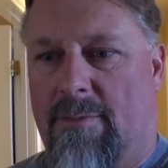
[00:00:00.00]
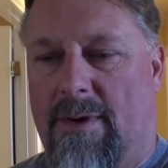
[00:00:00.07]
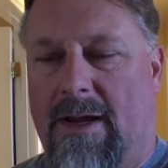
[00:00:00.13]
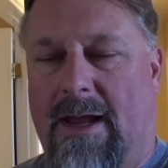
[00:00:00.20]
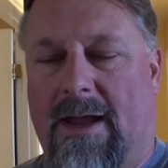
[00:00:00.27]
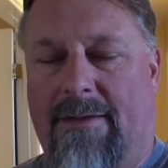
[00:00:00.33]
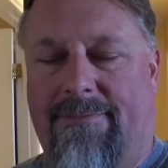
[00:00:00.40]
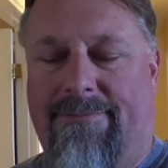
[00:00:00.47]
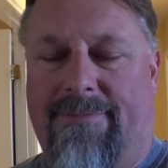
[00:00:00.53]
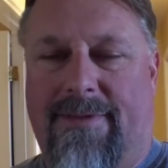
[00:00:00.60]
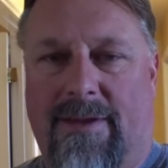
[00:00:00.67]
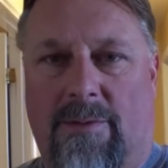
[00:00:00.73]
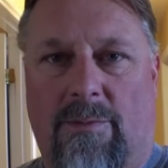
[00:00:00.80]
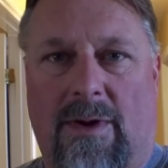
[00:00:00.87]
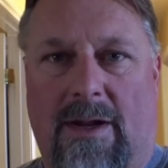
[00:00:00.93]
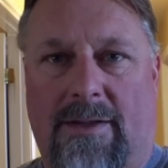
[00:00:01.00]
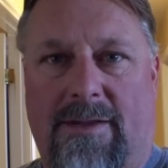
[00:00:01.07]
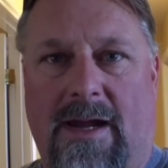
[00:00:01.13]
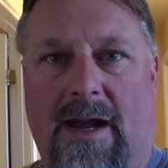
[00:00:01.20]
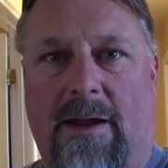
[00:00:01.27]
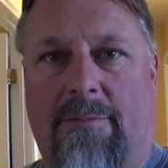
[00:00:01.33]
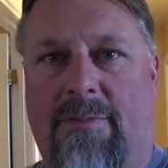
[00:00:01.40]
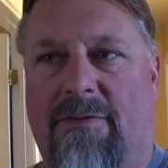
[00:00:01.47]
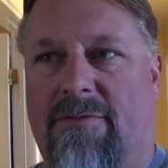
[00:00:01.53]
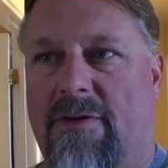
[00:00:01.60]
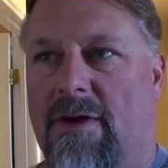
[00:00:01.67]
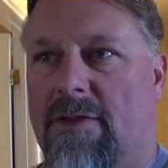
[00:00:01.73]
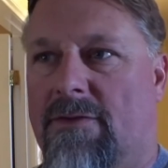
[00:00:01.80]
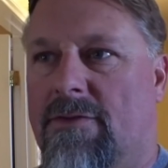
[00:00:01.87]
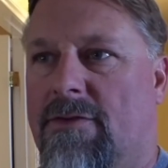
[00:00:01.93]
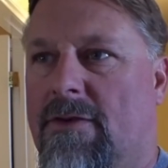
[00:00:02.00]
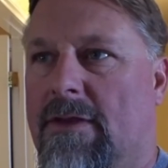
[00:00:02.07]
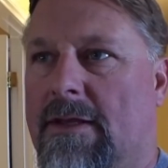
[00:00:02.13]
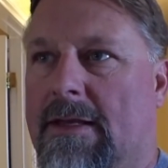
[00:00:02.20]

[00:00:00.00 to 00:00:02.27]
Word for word: but I didn't want to tie up the funds.